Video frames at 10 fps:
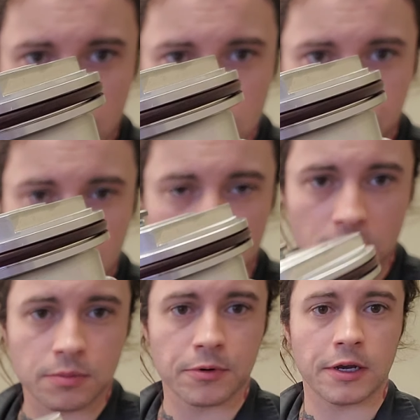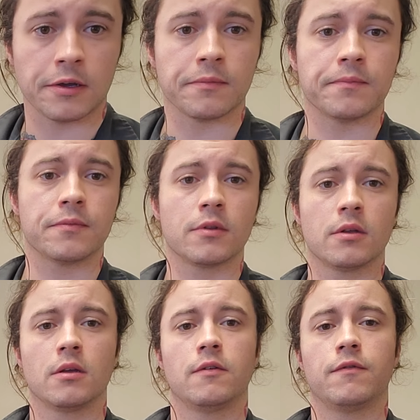special spring
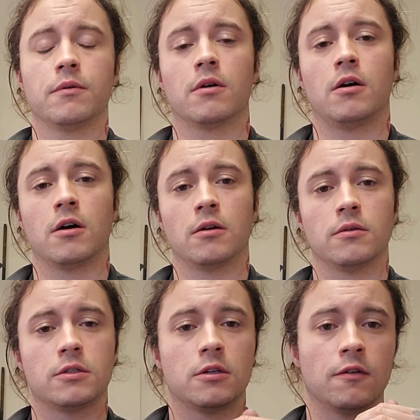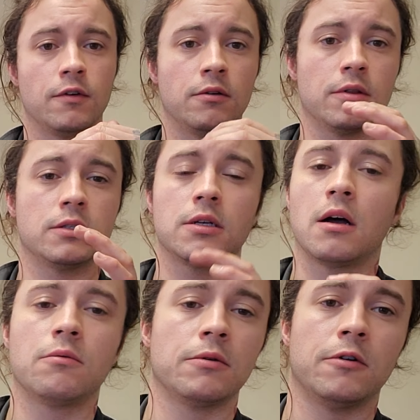for our servo. The
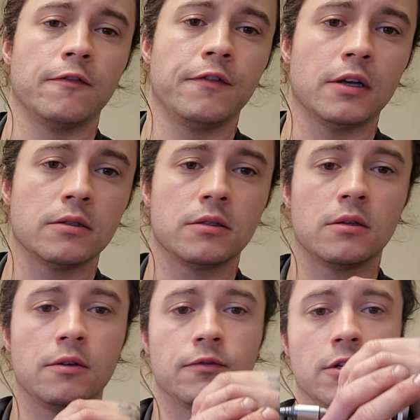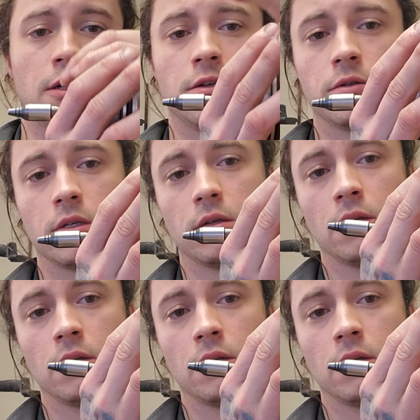stock one won't fit, so don't even try to use it.